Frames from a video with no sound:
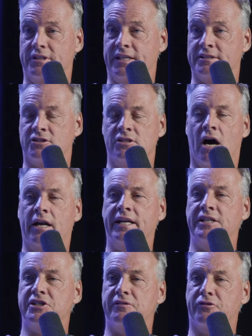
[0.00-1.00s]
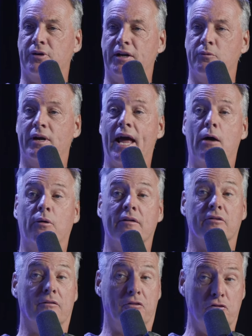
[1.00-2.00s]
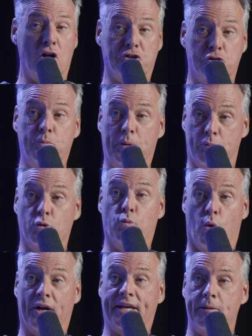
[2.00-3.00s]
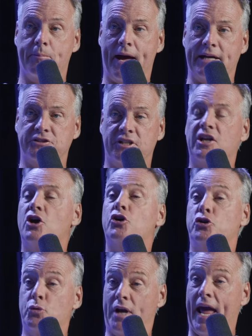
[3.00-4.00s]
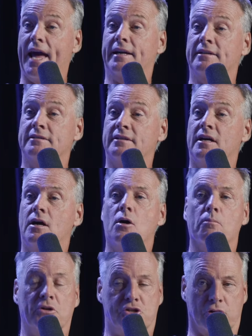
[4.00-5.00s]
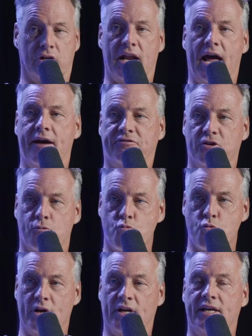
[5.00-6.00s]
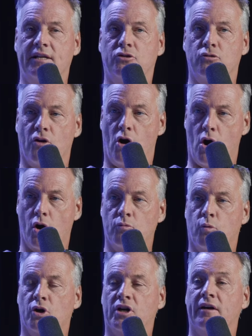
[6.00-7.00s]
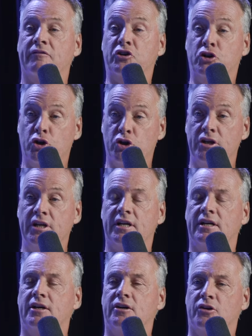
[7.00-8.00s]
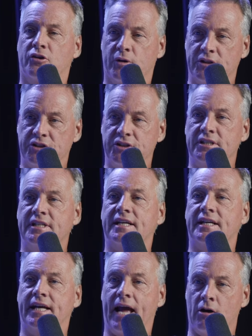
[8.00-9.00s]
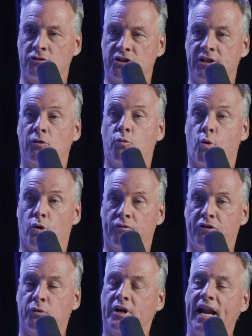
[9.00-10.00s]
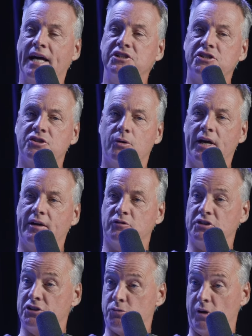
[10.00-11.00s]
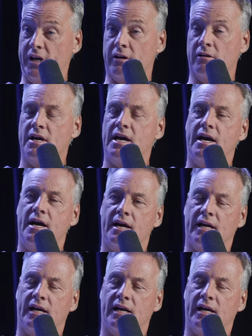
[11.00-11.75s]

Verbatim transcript: Mm -hmm. It's mm-hmm. not easy for anyone. However, if you've got two people who want to get past yeah. it, you can. Yeah. But you're going to have to really do the hard work of good Christian counseling worldview. Can I just go ahead since we're here? Yeah.